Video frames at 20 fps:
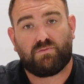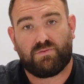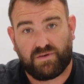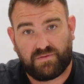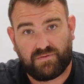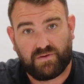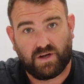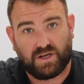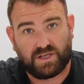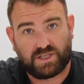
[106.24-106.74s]

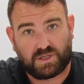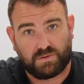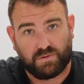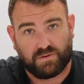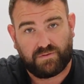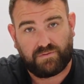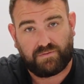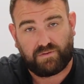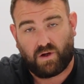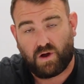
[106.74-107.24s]
refers to
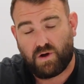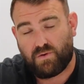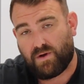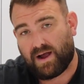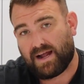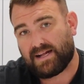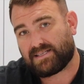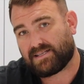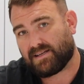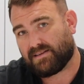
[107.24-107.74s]
a flow
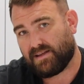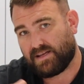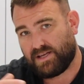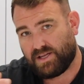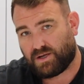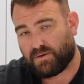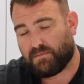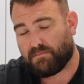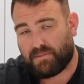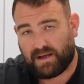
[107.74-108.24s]
rate, and then
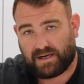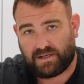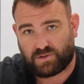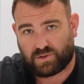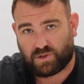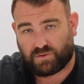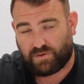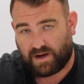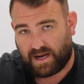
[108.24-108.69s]
you can balance your